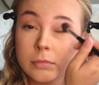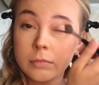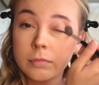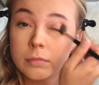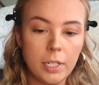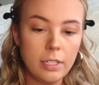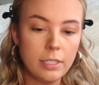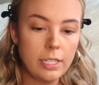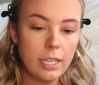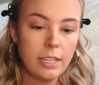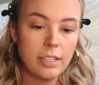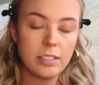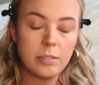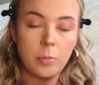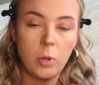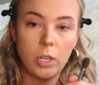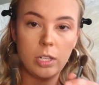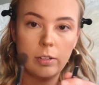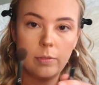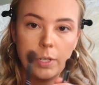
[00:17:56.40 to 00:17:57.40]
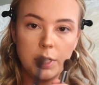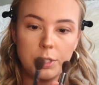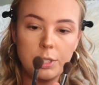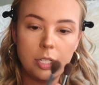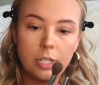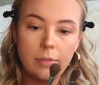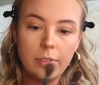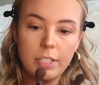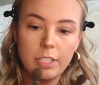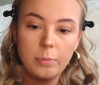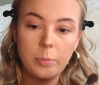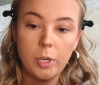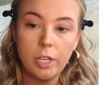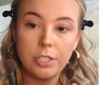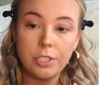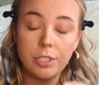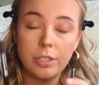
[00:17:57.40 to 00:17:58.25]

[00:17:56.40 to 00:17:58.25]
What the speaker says: I'm gonna take a smaller version of this brush.